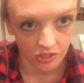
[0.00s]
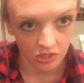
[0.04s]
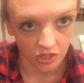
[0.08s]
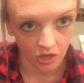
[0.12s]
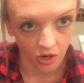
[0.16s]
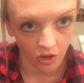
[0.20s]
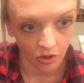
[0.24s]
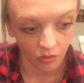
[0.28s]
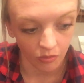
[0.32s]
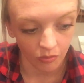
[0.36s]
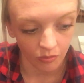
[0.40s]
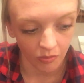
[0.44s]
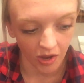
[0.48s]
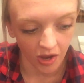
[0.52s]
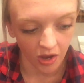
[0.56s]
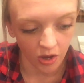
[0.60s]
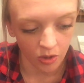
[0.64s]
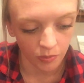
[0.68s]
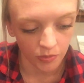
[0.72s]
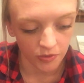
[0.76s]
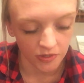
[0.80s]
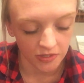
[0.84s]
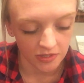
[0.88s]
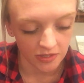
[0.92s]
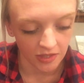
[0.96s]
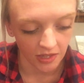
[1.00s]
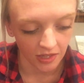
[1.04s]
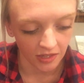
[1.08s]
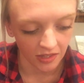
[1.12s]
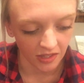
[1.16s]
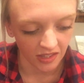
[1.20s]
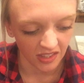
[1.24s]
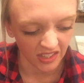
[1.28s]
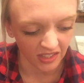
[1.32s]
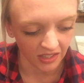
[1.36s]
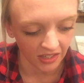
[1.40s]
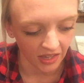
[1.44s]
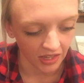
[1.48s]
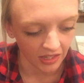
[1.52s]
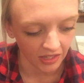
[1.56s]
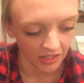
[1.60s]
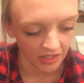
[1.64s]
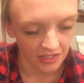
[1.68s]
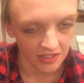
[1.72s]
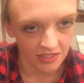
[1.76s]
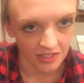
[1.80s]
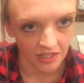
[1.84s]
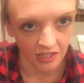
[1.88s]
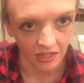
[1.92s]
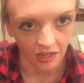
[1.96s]
So my hope is that it kind of
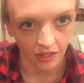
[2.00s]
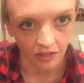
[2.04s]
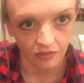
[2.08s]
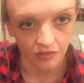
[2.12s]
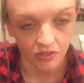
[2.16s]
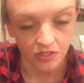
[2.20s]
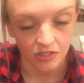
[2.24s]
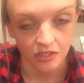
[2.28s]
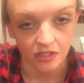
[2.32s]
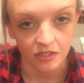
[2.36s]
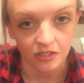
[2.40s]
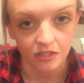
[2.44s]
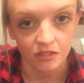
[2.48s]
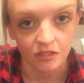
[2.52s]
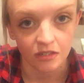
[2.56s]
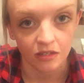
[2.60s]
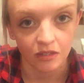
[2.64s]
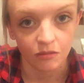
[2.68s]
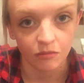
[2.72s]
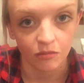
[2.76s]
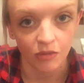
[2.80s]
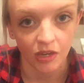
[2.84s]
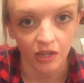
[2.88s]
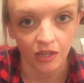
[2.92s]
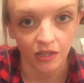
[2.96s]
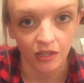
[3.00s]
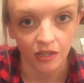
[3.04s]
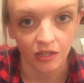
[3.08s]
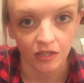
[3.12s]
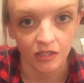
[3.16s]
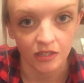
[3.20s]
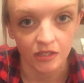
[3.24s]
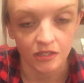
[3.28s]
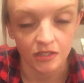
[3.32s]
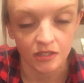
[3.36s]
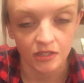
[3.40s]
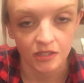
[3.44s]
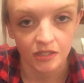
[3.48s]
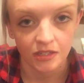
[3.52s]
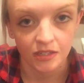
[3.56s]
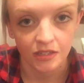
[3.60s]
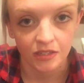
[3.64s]
gets that out of its system and